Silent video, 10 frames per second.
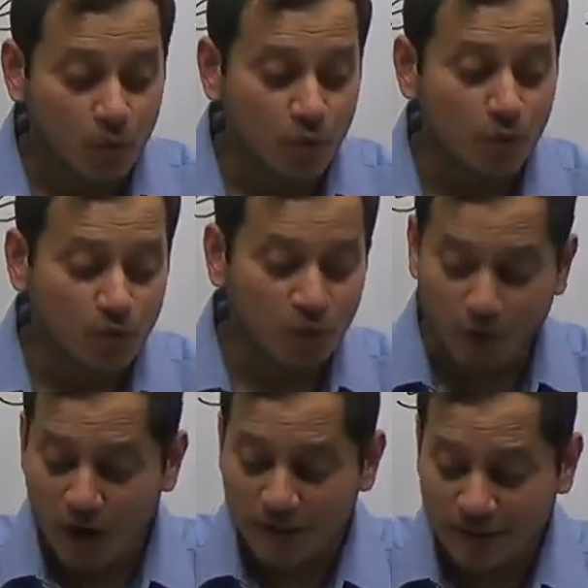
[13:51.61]
who, who
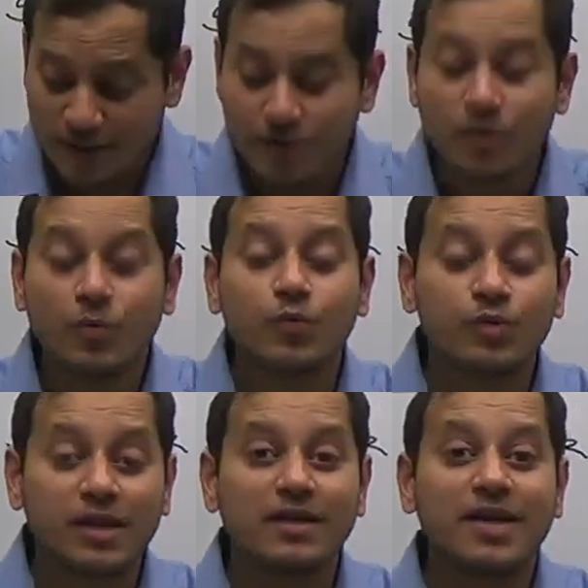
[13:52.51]
was, who
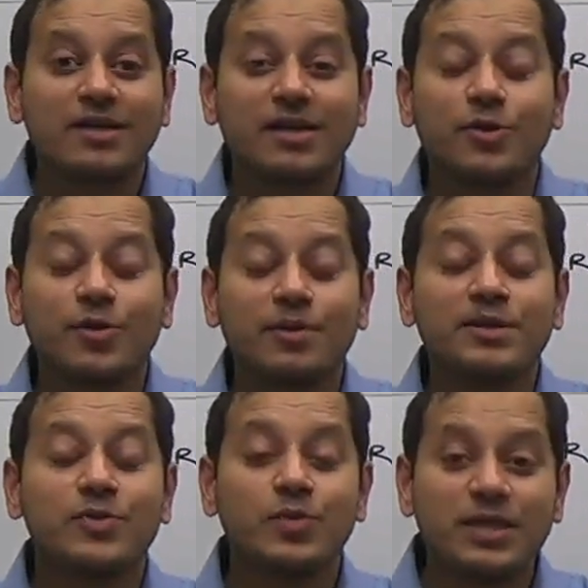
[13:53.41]
Sardar Sarovar
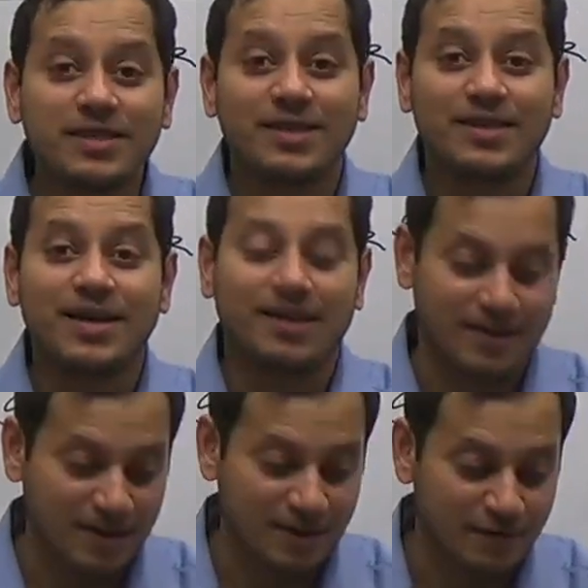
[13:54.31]
means which Sardar
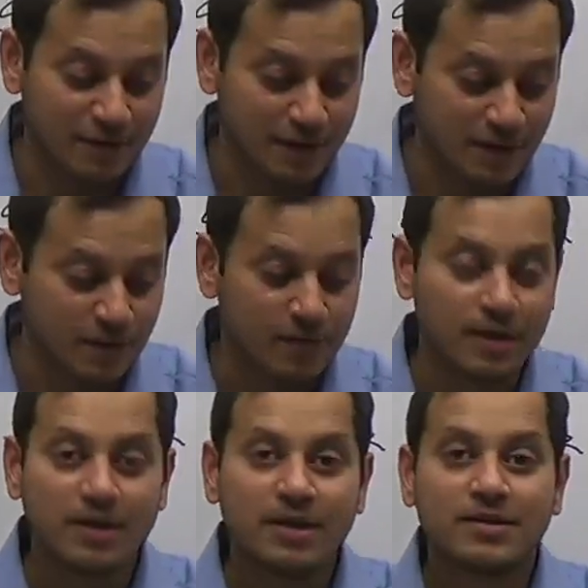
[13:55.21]
are they referring to?
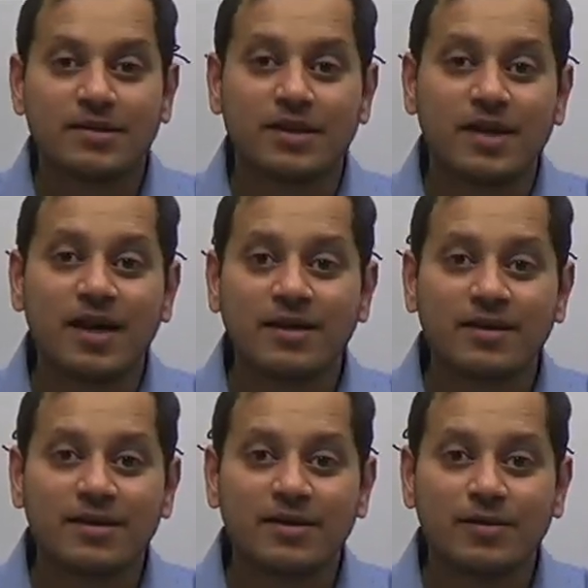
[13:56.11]
Sardar
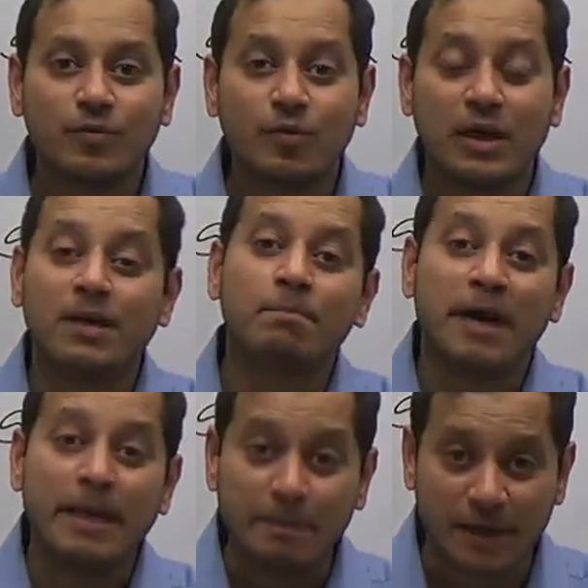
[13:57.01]

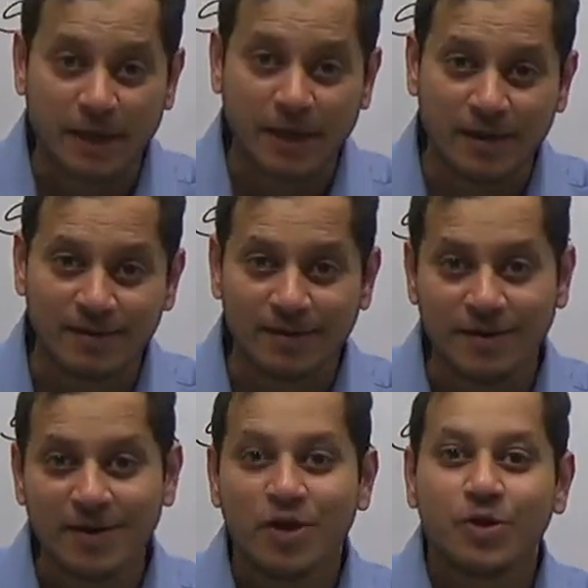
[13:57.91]
Vallabhbhai Patel.
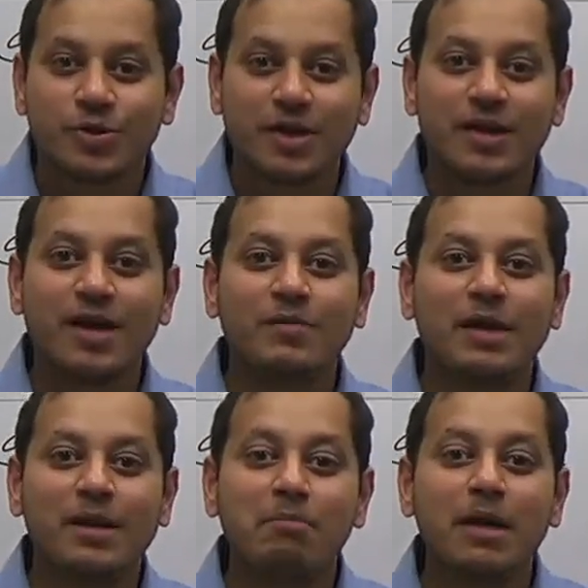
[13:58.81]
Sardar
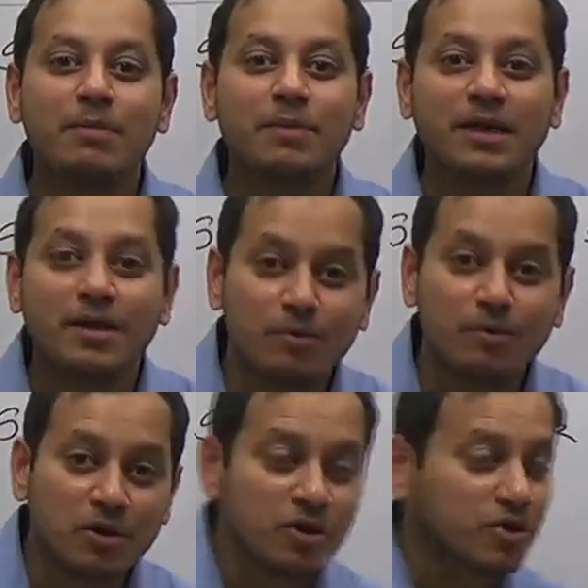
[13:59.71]
Vallabhbhai Patel
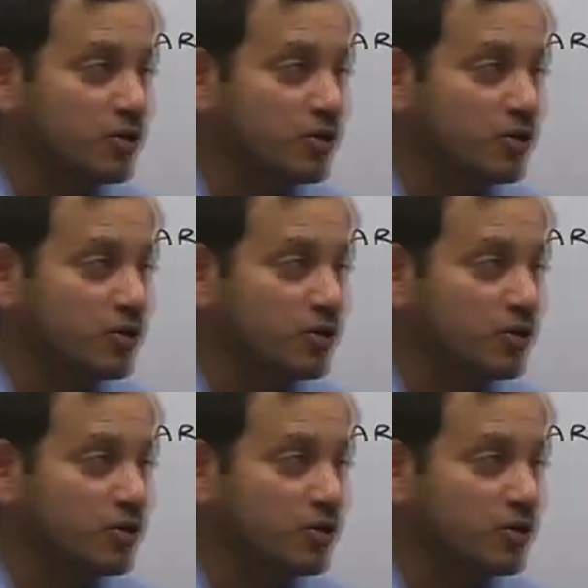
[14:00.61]
belongs